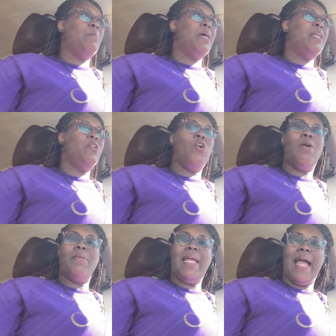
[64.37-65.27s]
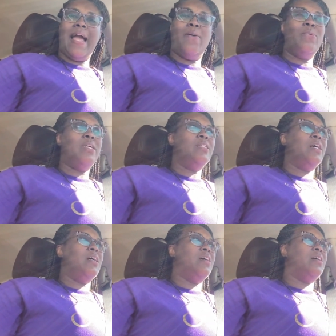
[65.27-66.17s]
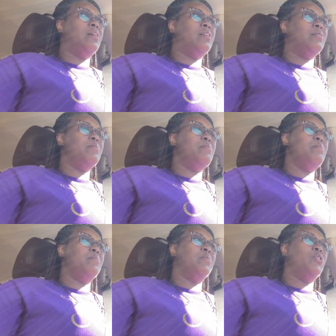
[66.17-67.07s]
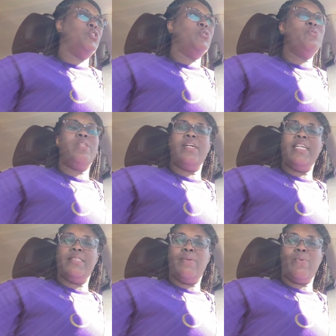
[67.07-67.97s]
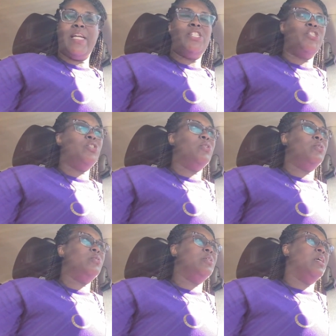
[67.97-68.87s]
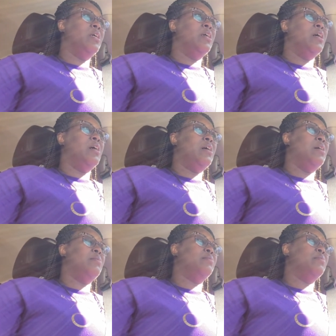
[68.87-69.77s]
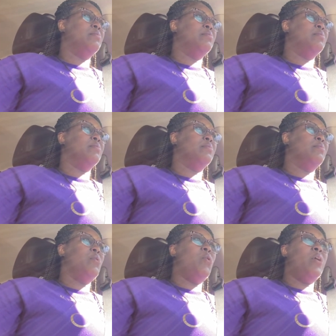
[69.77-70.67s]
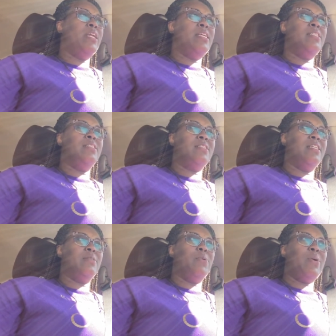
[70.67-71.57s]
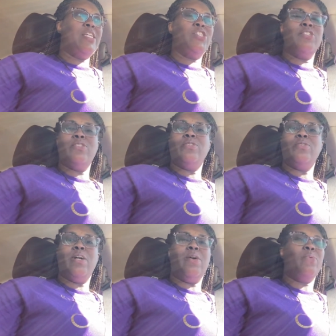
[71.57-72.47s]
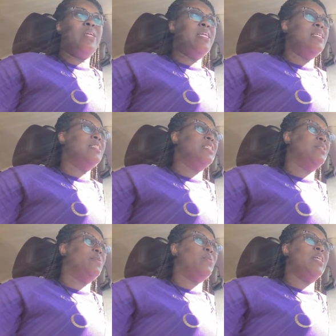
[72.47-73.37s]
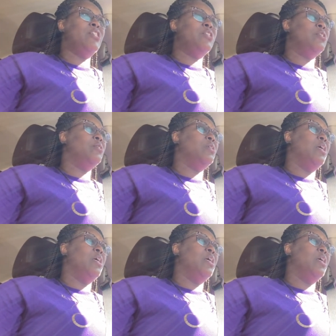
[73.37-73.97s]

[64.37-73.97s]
but normally I would uh, do the inspirational uh, mornings, inspirational uh, readings, inspirational